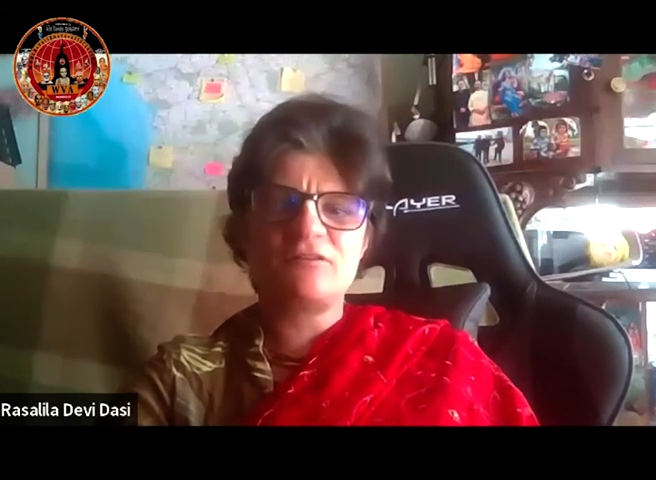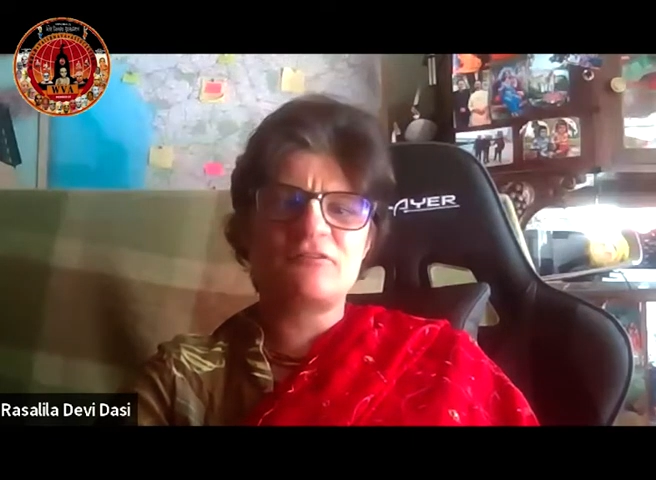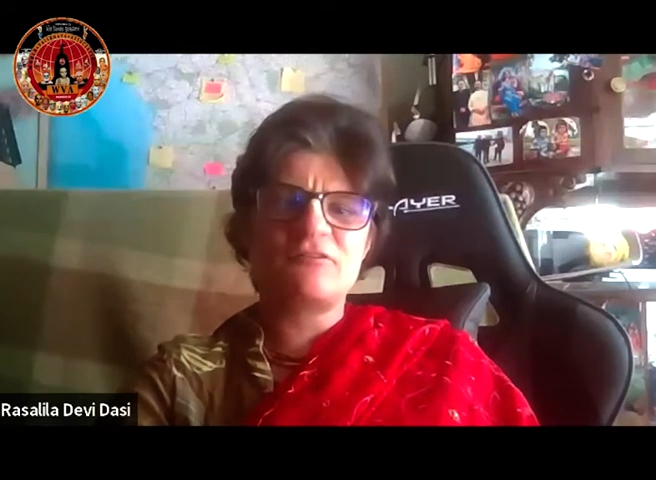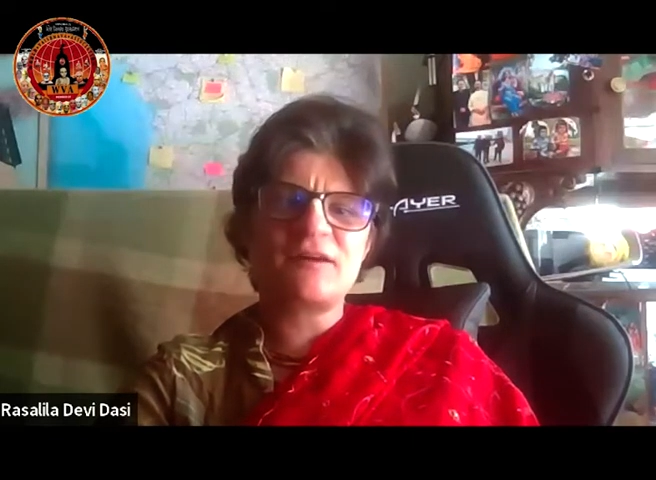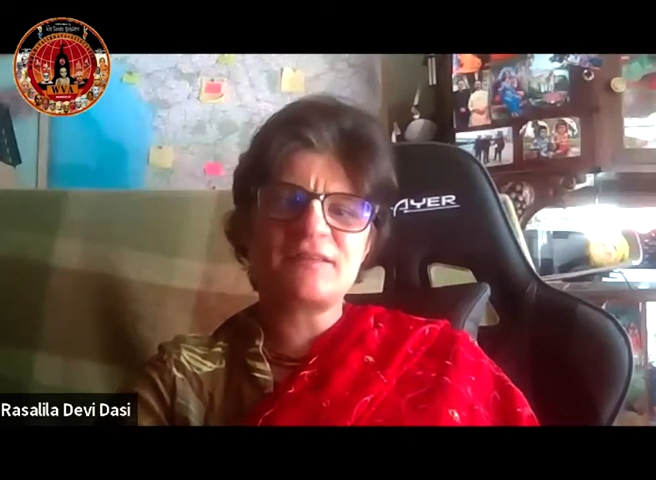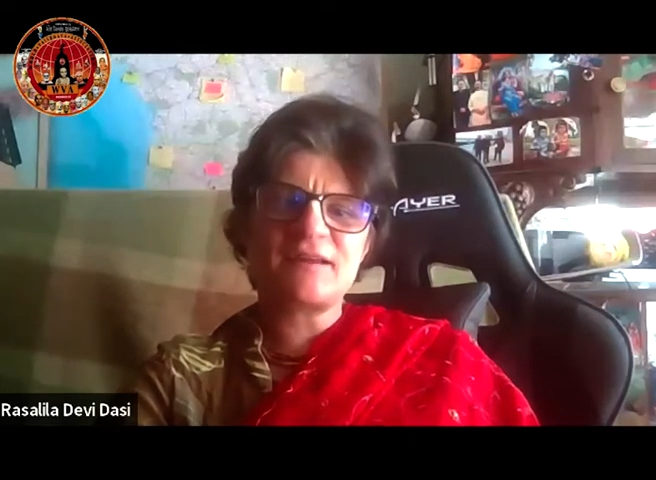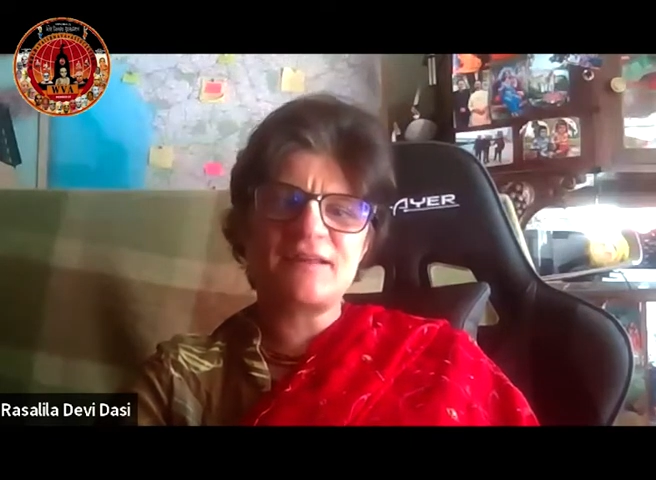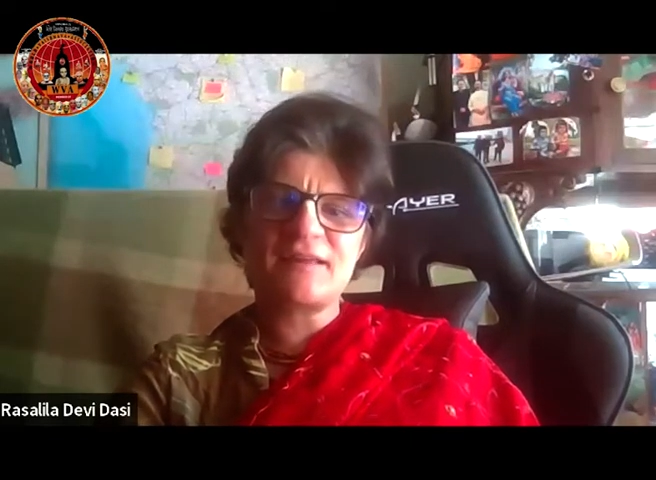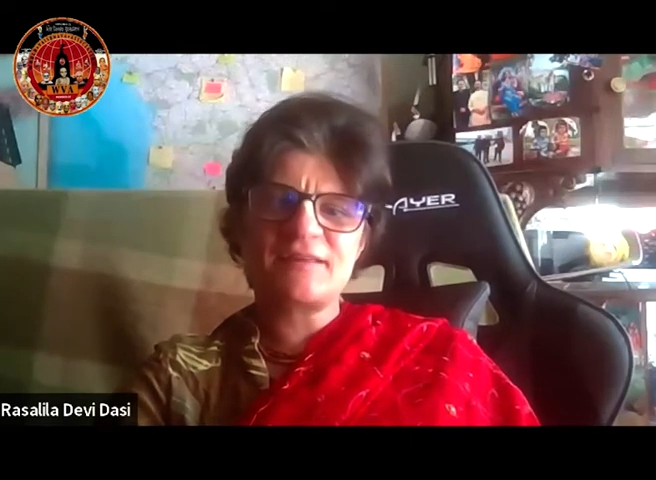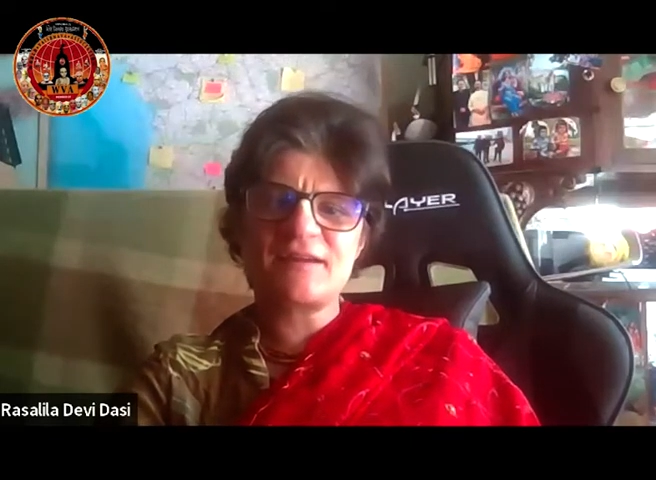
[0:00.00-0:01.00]
the
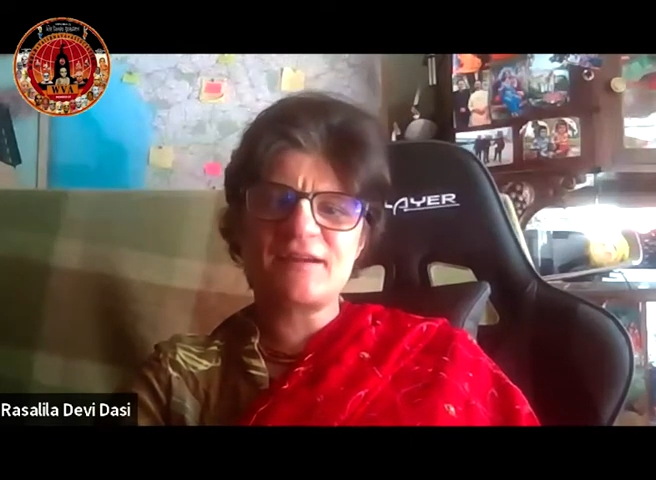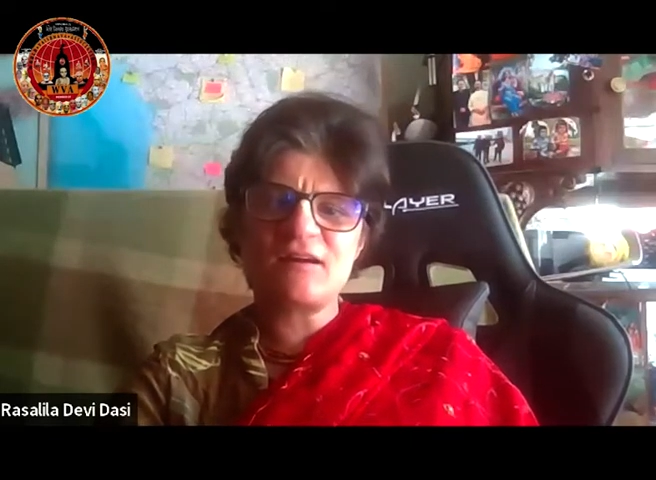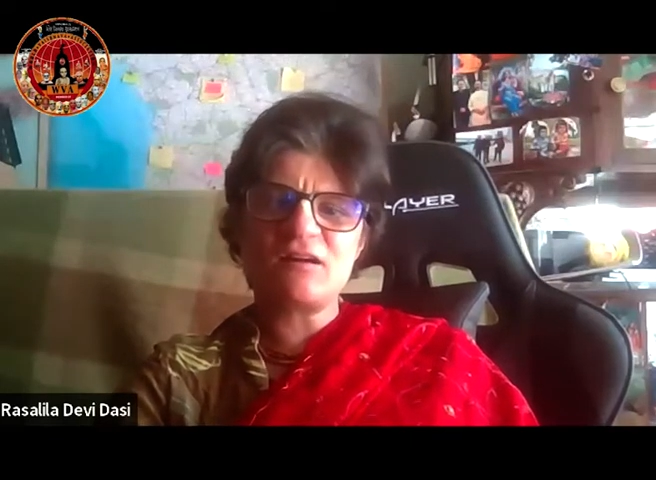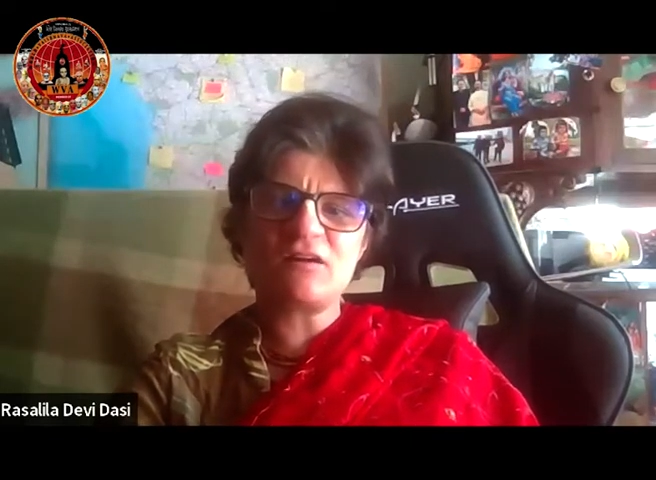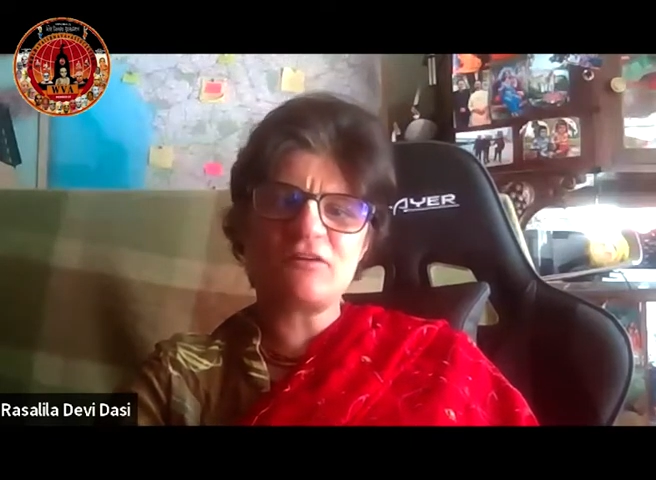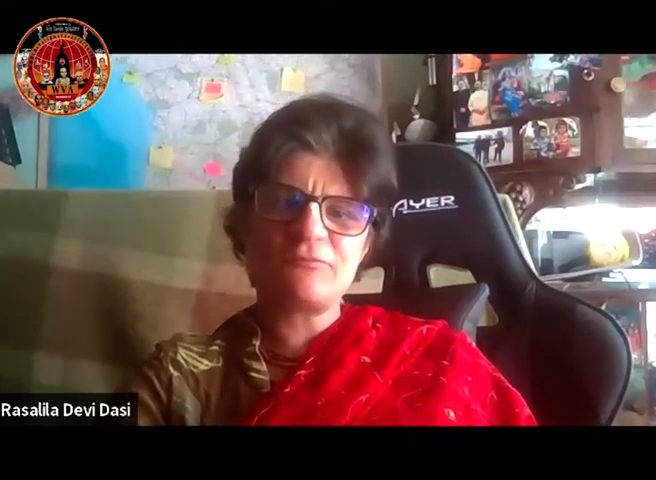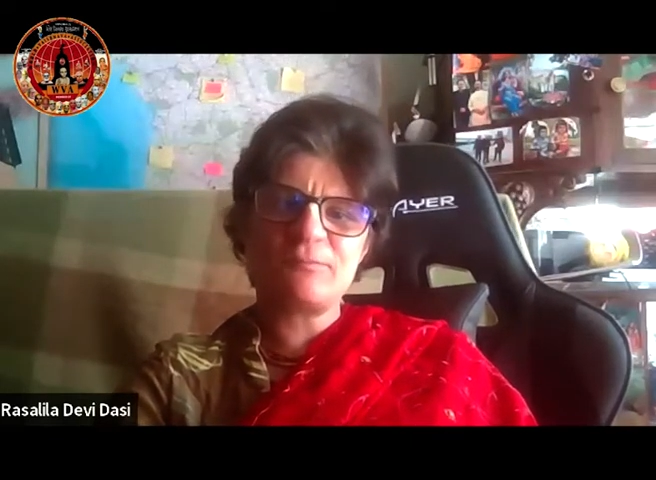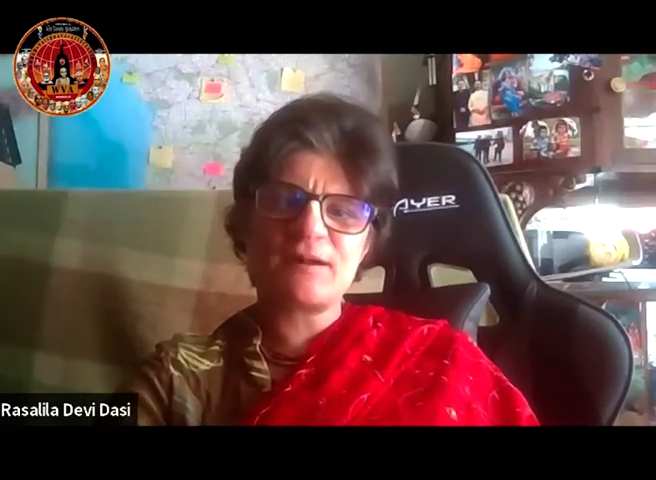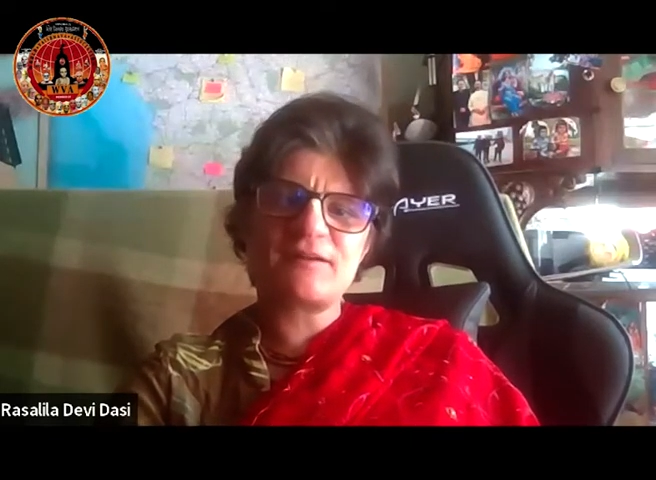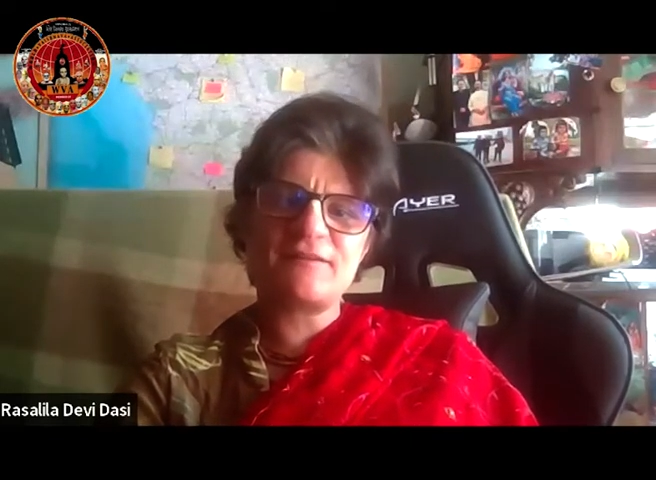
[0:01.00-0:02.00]
Ratha Yatra of
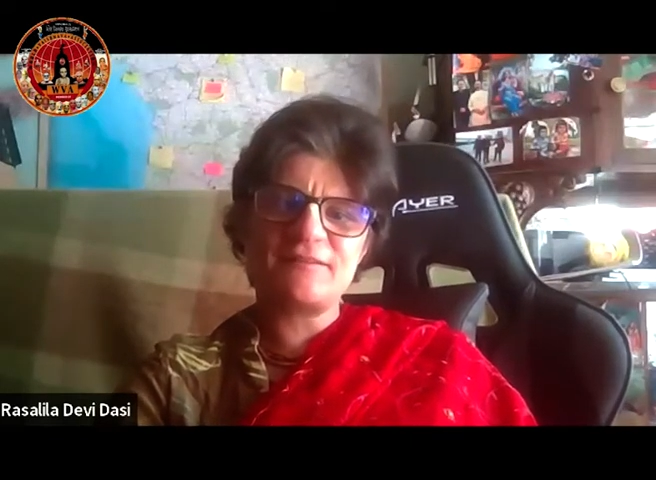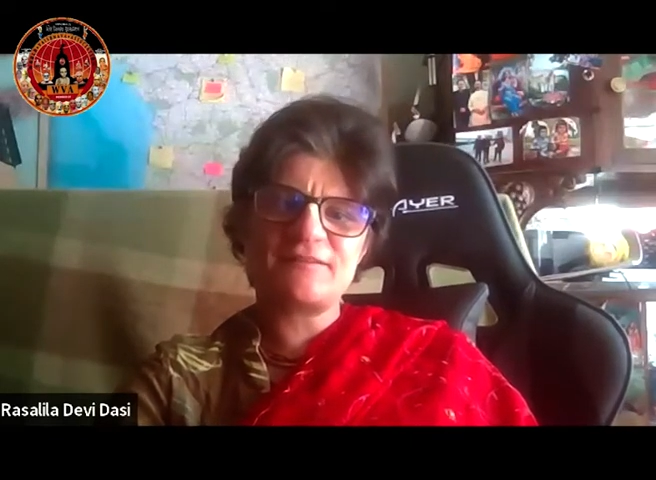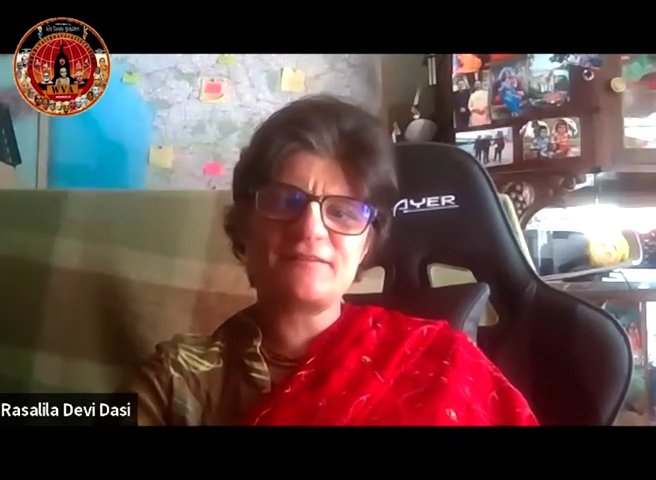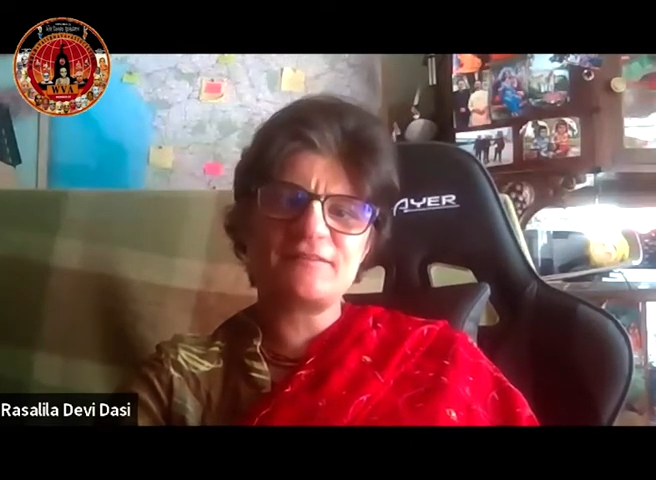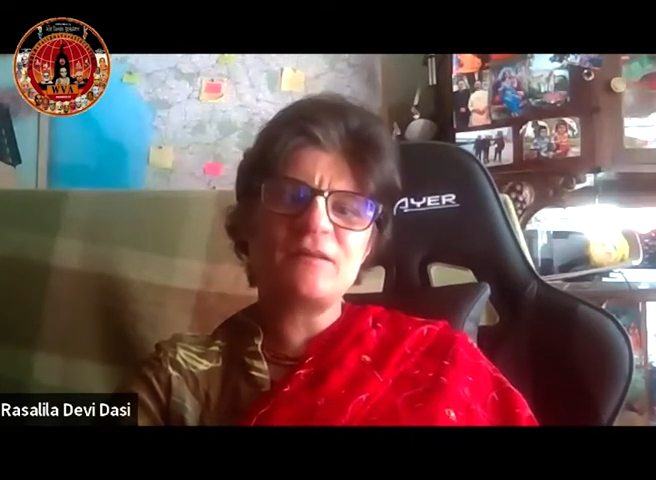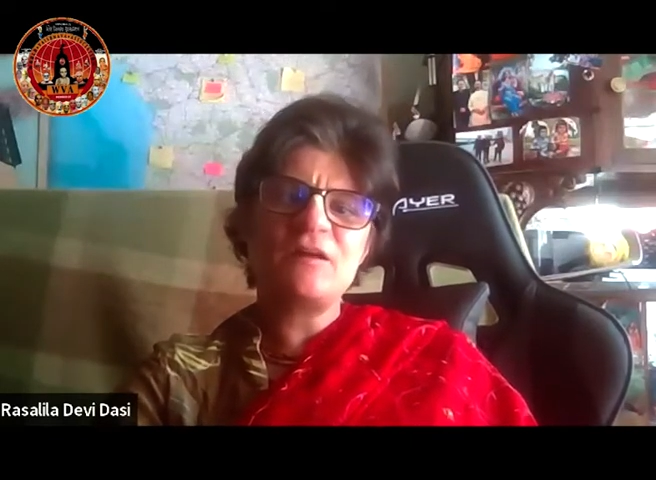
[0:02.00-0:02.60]
Paris.